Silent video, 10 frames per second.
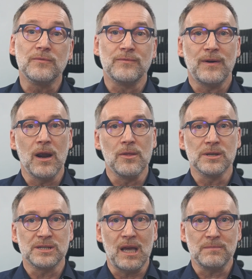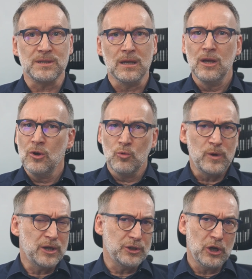of further steps.
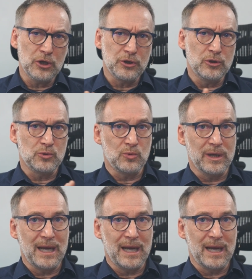We are not going to